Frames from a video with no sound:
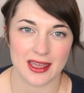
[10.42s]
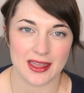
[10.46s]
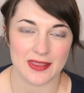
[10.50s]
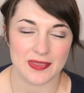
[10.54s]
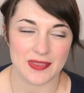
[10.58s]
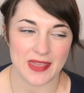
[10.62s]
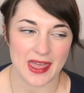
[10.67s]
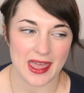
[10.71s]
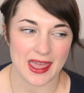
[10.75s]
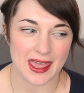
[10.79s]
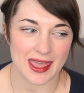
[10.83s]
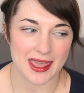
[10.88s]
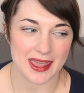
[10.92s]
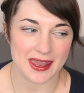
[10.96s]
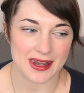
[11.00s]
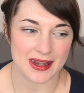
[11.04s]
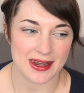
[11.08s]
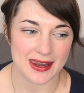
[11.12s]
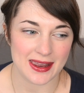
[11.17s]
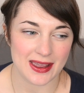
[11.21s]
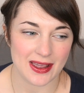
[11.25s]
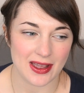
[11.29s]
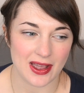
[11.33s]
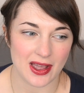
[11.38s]

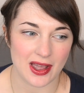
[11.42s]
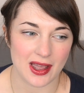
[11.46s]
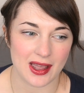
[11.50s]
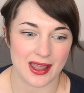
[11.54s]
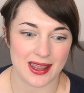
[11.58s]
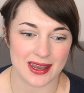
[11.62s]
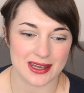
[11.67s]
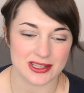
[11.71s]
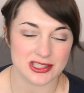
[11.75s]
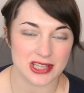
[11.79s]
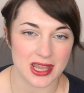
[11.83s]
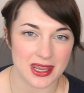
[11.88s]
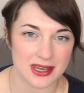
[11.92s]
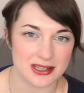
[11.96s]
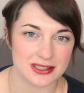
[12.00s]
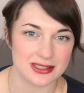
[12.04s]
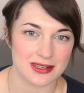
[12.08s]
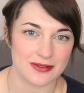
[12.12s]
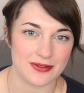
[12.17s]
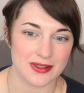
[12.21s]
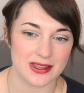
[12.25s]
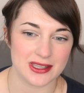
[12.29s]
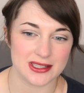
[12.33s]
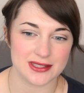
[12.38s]
then I changed
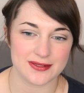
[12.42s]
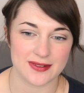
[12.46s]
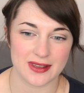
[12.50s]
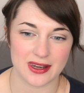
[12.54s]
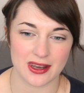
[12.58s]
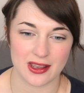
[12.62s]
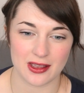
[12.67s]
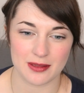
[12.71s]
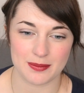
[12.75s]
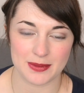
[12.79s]
it for this video